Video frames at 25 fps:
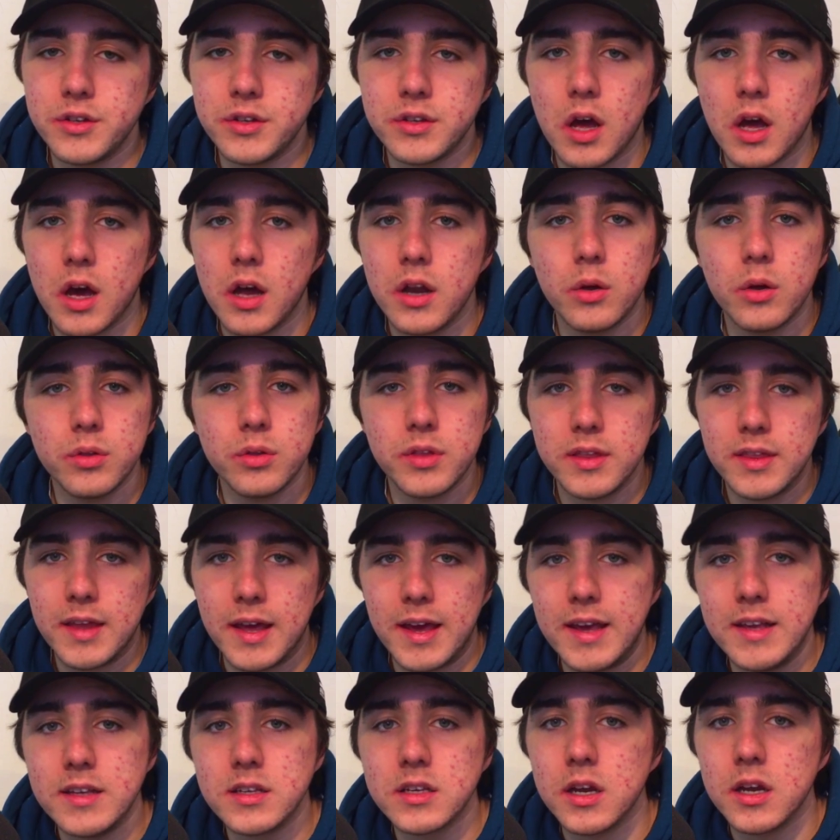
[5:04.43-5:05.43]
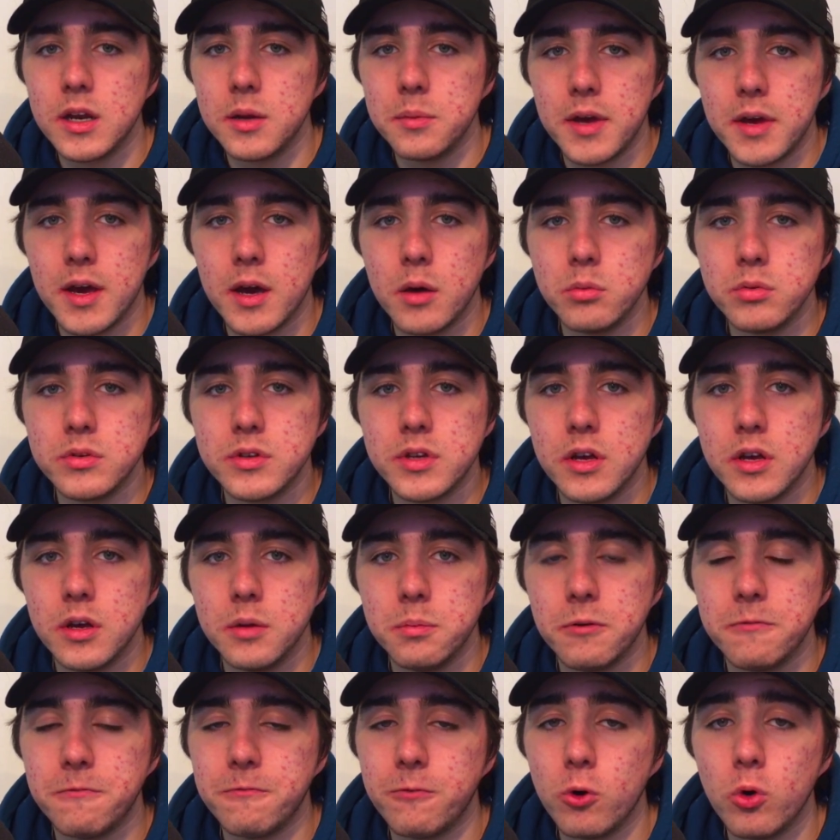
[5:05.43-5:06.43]
I don't think that he's going to be able to
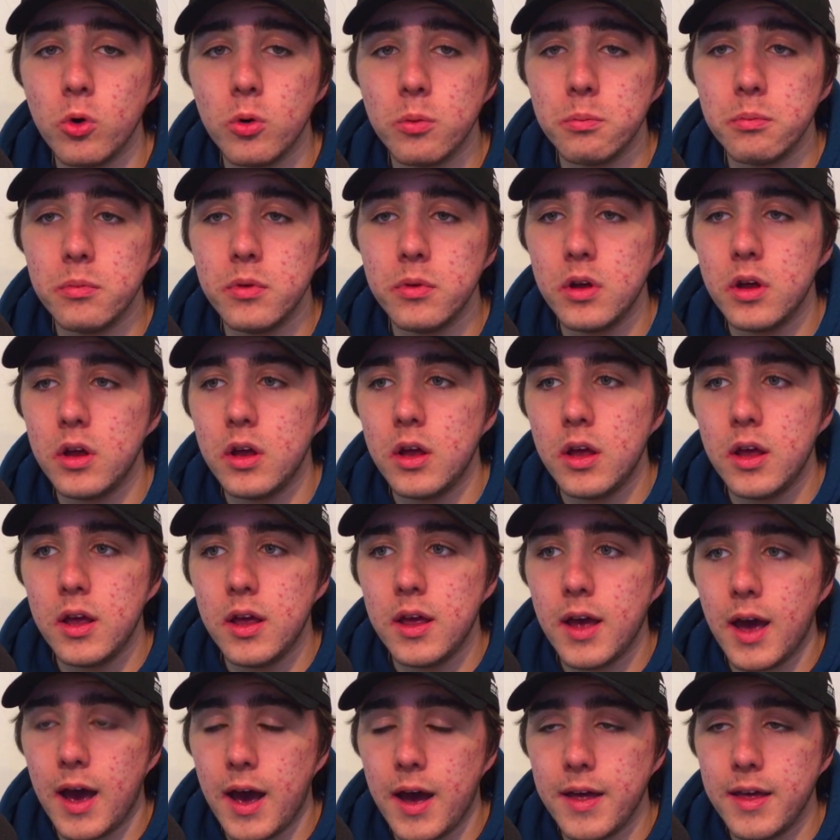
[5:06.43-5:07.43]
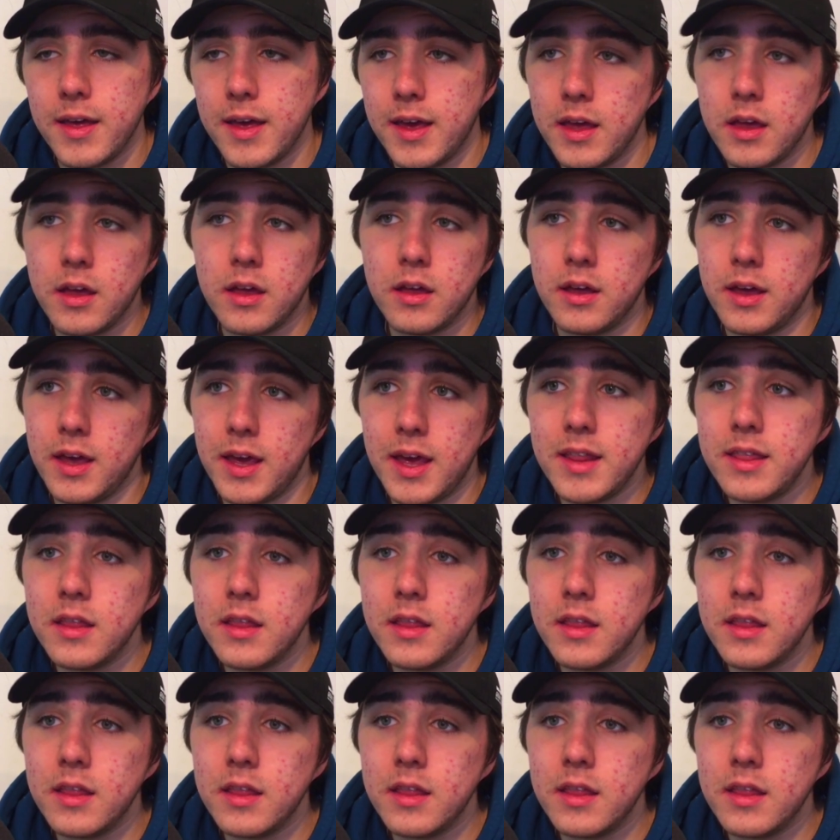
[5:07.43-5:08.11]
perform at in the